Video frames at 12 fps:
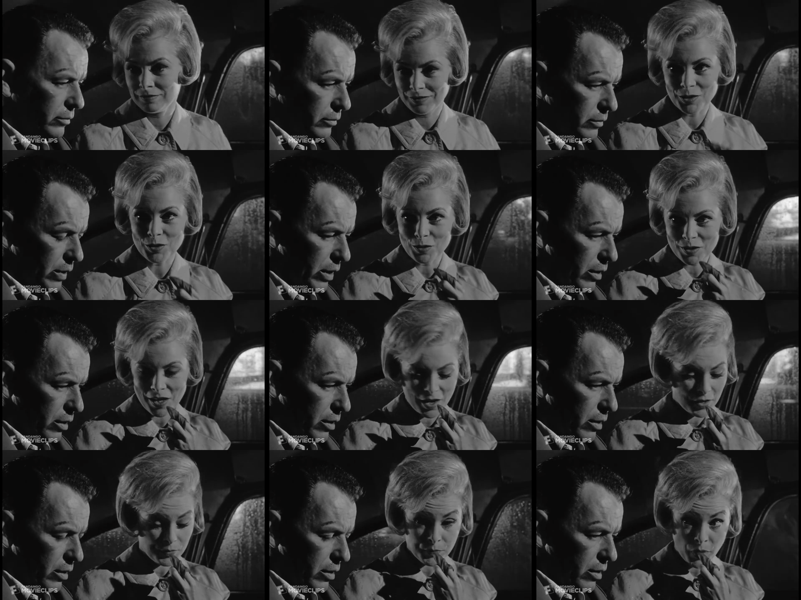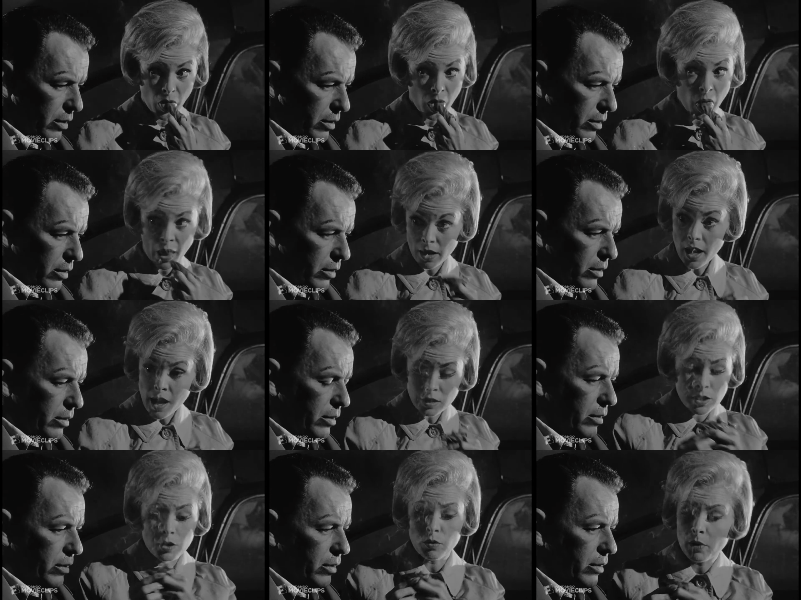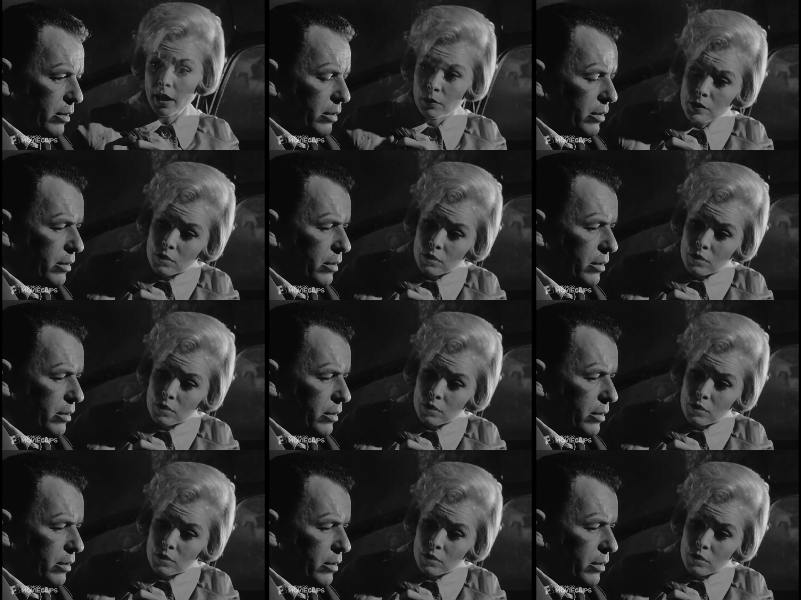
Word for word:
Speaker 1: You're too tired. I'll tell you what I was